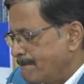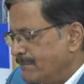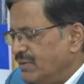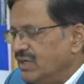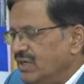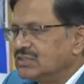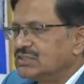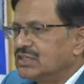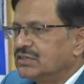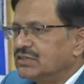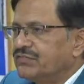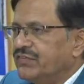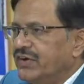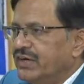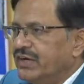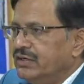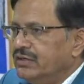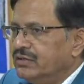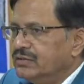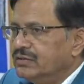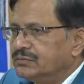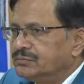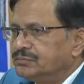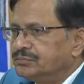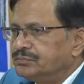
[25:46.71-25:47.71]
Is it fine?
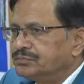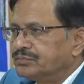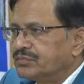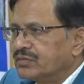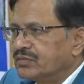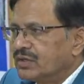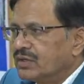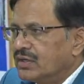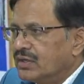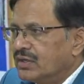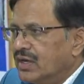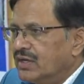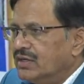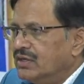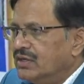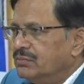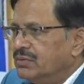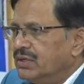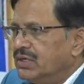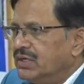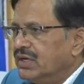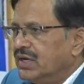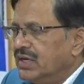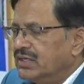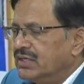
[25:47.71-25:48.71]

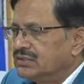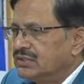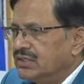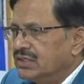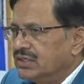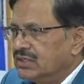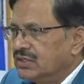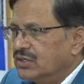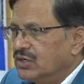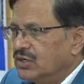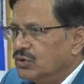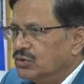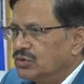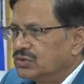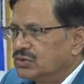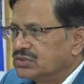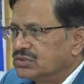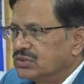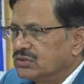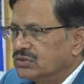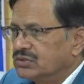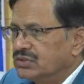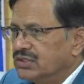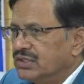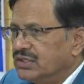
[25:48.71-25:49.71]
Anybody has any doubts
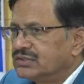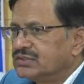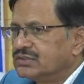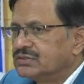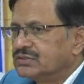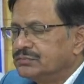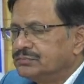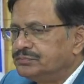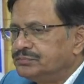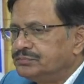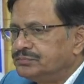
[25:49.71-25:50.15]
on this?